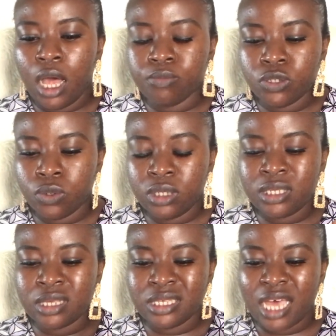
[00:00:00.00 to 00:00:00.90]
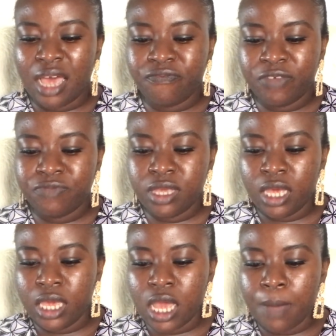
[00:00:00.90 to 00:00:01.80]
So this is Isaiah
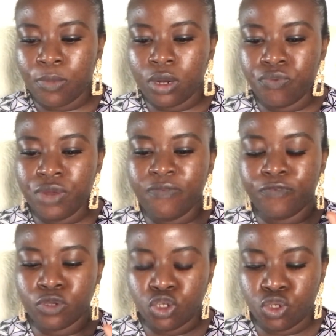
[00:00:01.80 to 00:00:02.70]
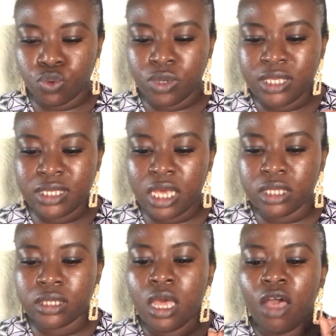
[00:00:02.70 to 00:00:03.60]
58. I'm gonna read verse 2. It
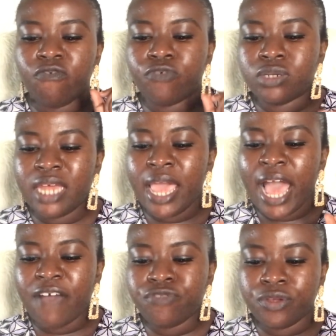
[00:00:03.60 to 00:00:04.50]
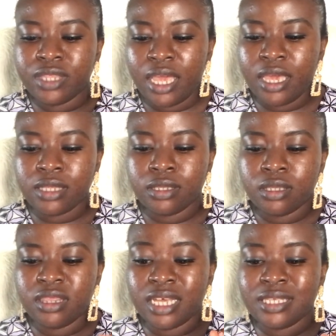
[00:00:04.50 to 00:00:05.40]
says, for day after day
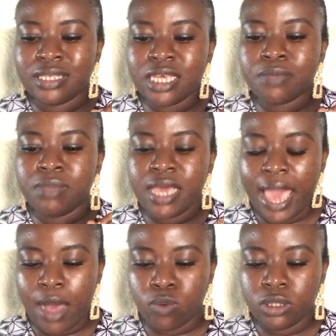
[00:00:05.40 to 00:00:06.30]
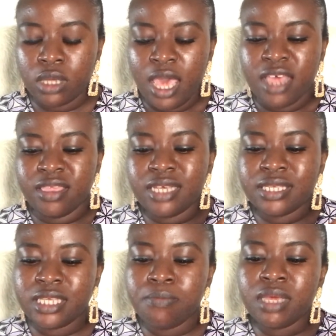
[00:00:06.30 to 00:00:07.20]
they seek me out. They
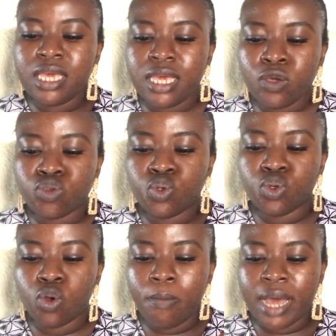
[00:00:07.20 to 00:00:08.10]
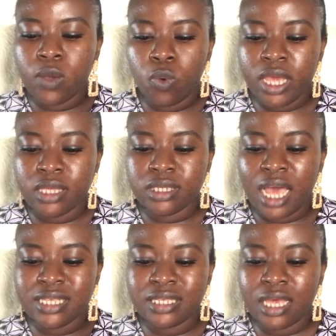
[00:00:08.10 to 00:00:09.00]
seem eager to know my ways,
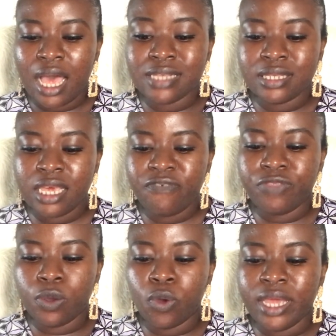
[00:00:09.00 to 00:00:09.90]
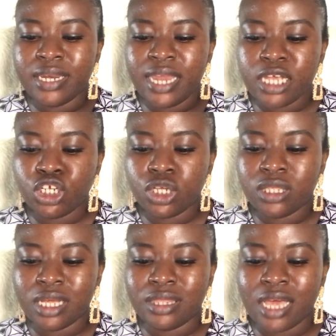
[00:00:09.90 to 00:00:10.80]
as if they were a nation
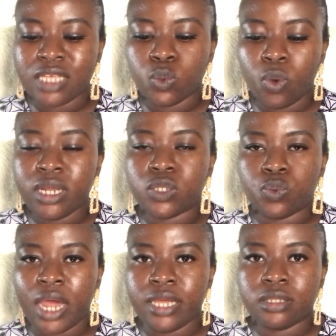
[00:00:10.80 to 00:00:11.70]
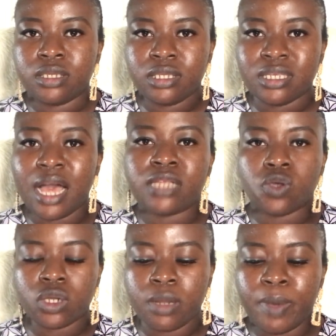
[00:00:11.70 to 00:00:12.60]
that does what is right. This is God
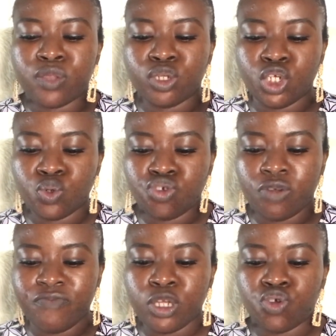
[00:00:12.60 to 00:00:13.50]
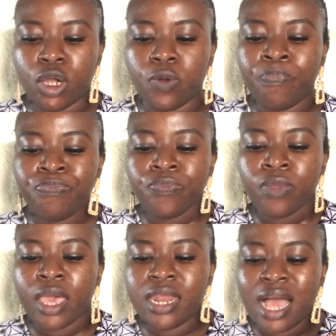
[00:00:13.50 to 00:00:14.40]
talking about the children of Israel,
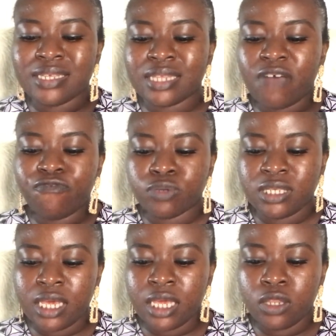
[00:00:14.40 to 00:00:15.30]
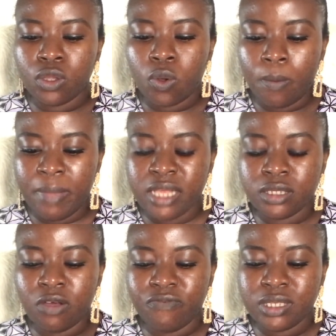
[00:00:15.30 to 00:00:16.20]
and has not forsaken the commands
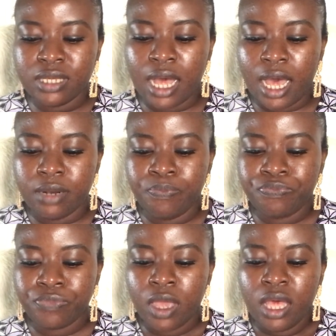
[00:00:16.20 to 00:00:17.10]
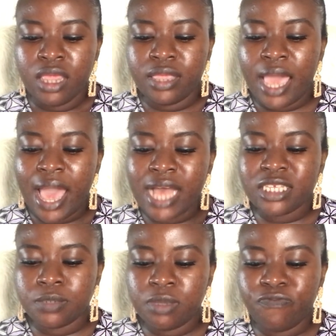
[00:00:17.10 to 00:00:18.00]
of its God. They
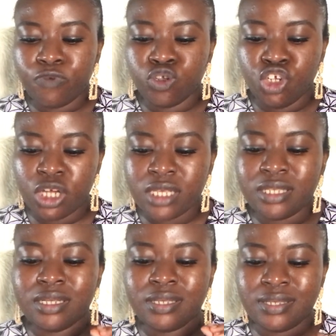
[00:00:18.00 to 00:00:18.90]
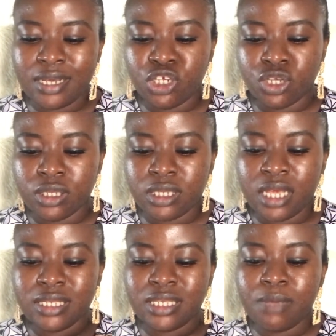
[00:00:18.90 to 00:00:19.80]
ask me for just decisions
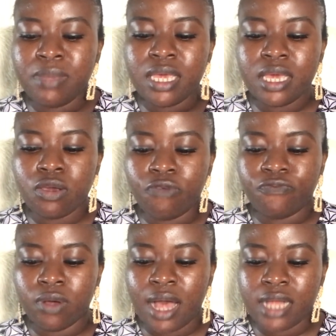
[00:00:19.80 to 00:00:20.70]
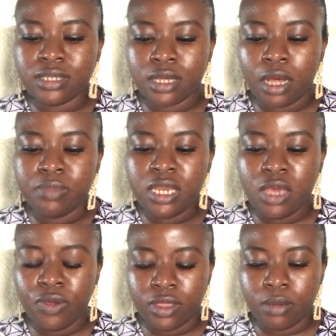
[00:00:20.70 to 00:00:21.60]
and seem eager for God to come
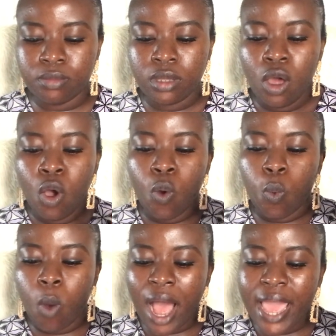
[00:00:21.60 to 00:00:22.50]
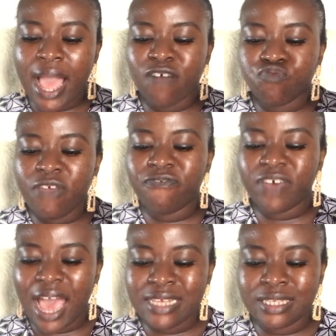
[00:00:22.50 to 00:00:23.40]
near them. Why have we
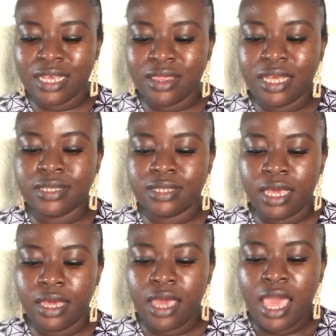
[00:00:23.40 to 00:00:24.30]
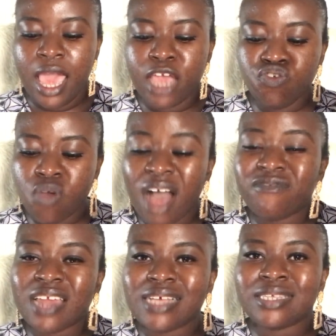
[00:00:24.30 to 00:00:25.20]
fasted, they say, and you have
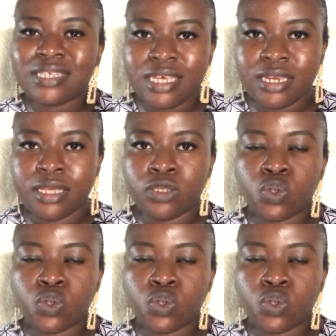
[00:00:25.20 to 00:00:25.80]
not seen it?